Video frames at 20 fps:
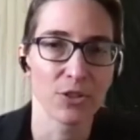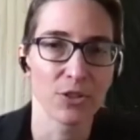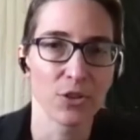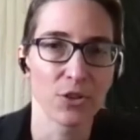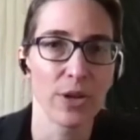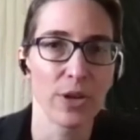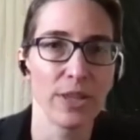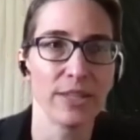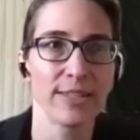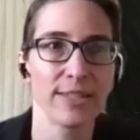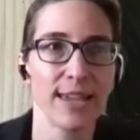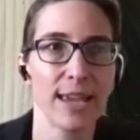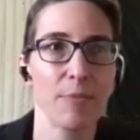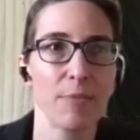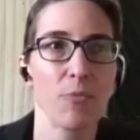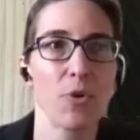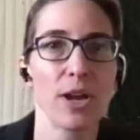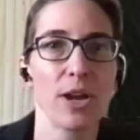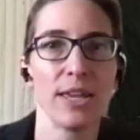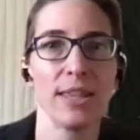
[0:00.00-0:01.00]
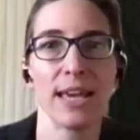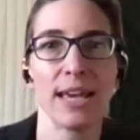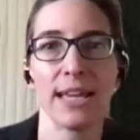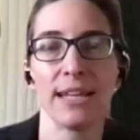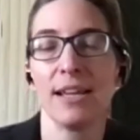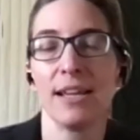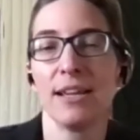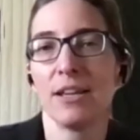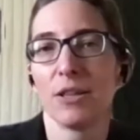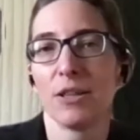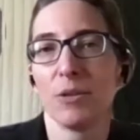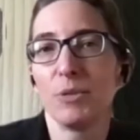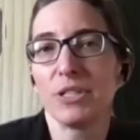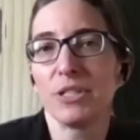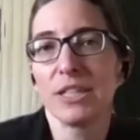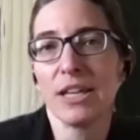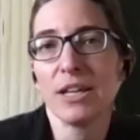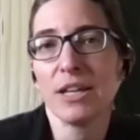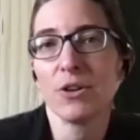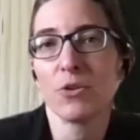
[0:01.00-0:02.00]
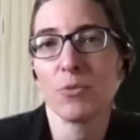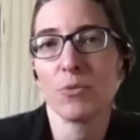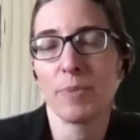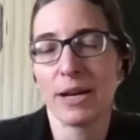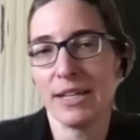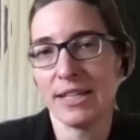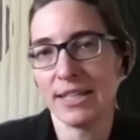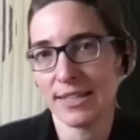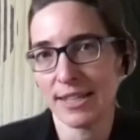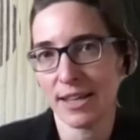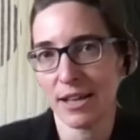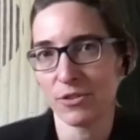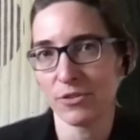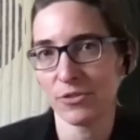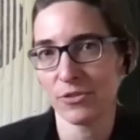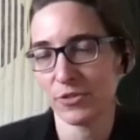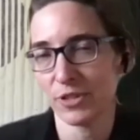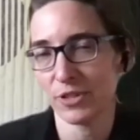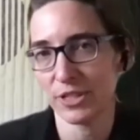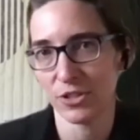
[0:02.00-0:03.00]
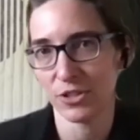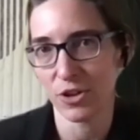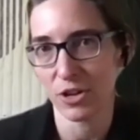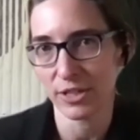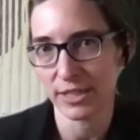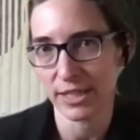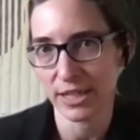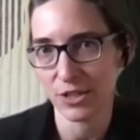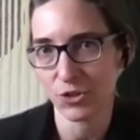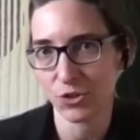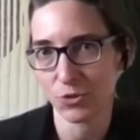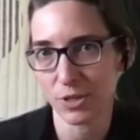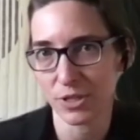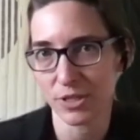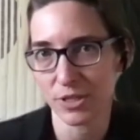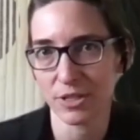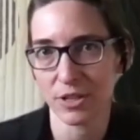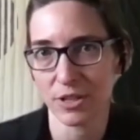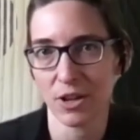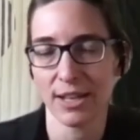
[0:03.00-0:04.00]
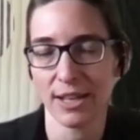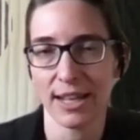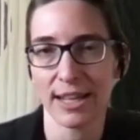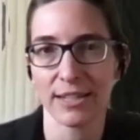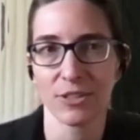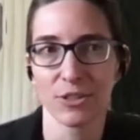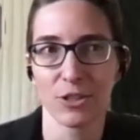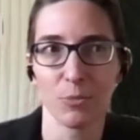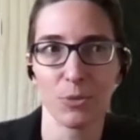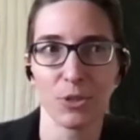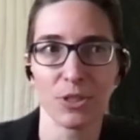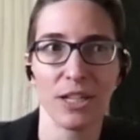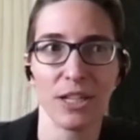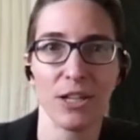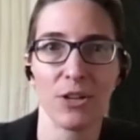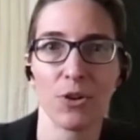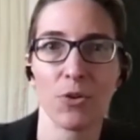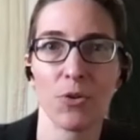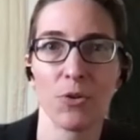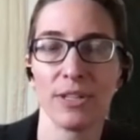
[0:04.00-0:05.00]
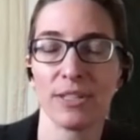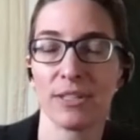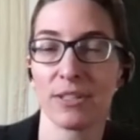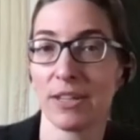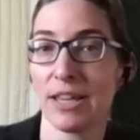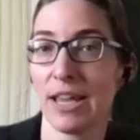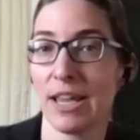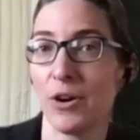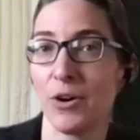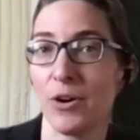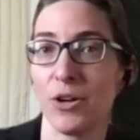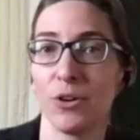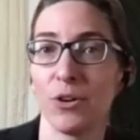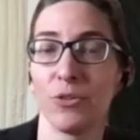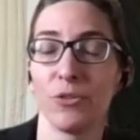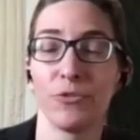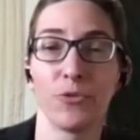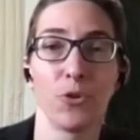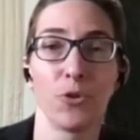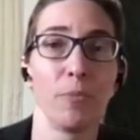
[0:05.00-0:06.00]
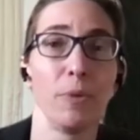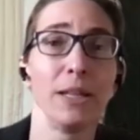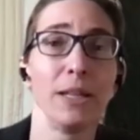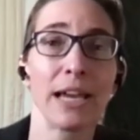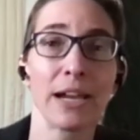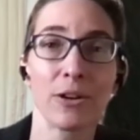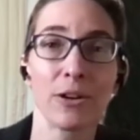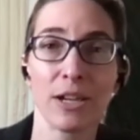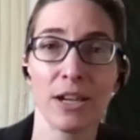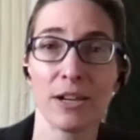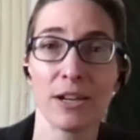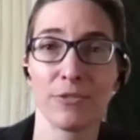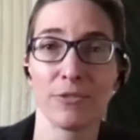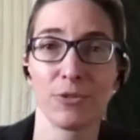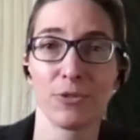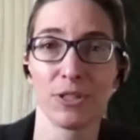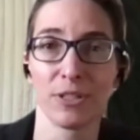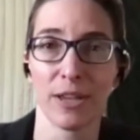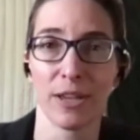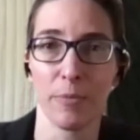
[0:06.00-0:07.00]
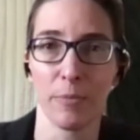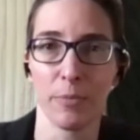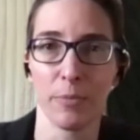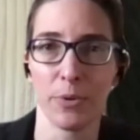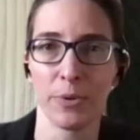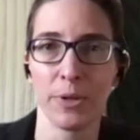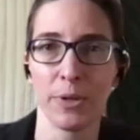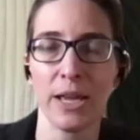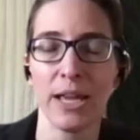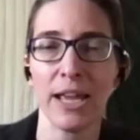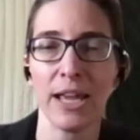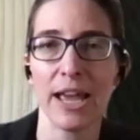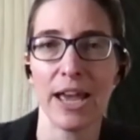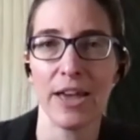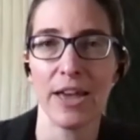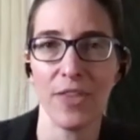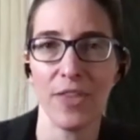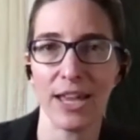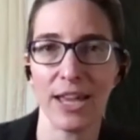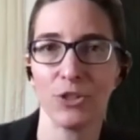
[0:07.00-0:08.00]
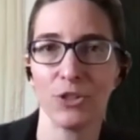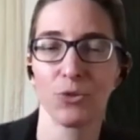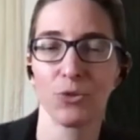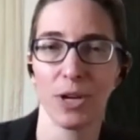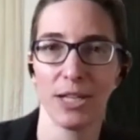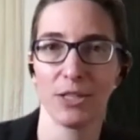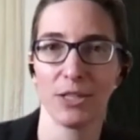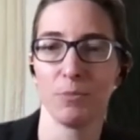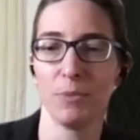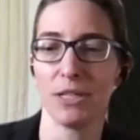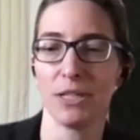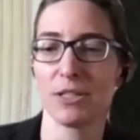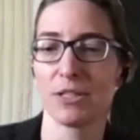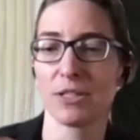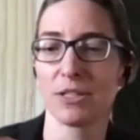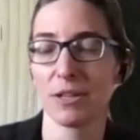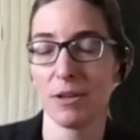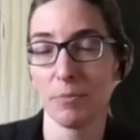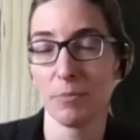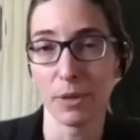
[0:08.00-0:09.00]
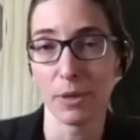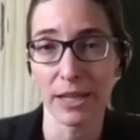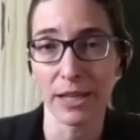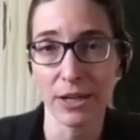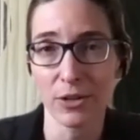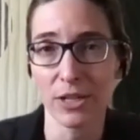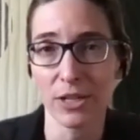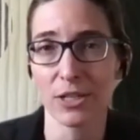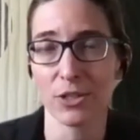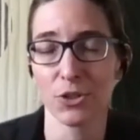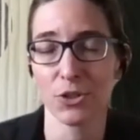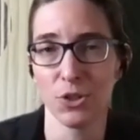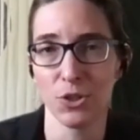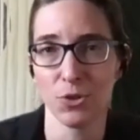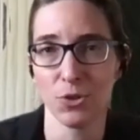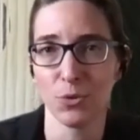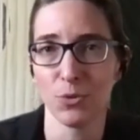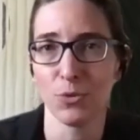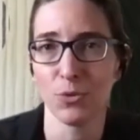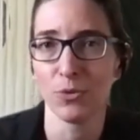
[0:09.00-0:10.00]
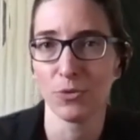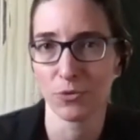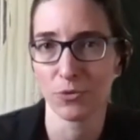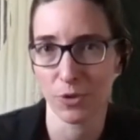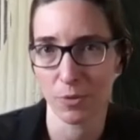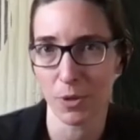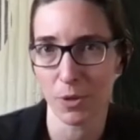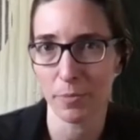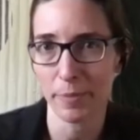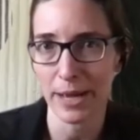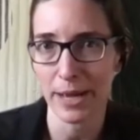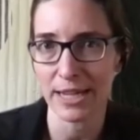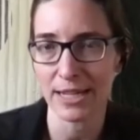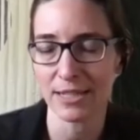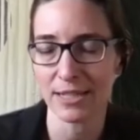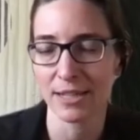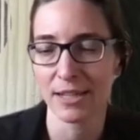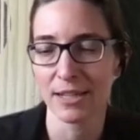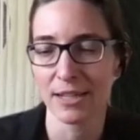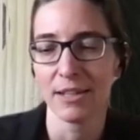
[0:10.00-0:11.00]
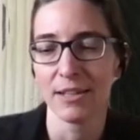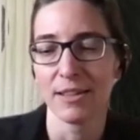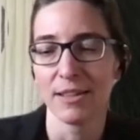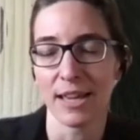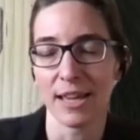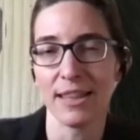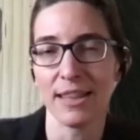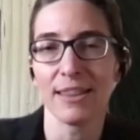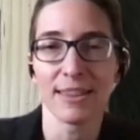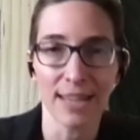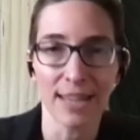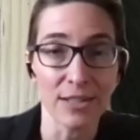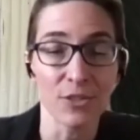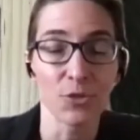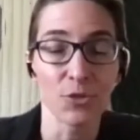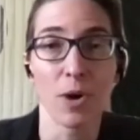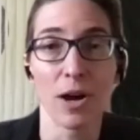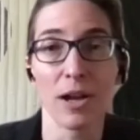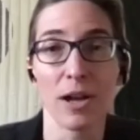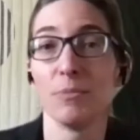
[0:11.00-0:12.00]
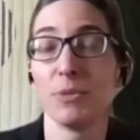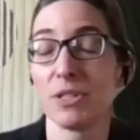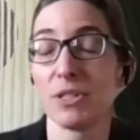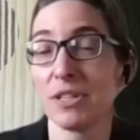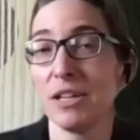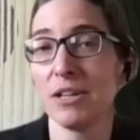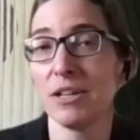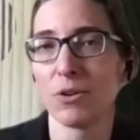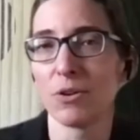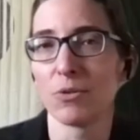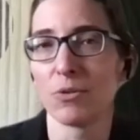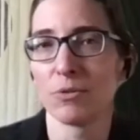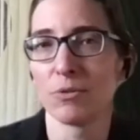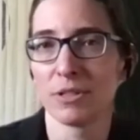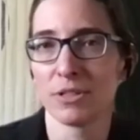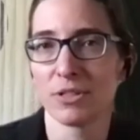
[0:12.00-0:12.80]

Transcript: So, in the same way that the mosquito by itself is not dangerous unless the mosquito is a carrier for malaria, for example, and then transmits malaria to you from the bite, then that's why a mosquito okay.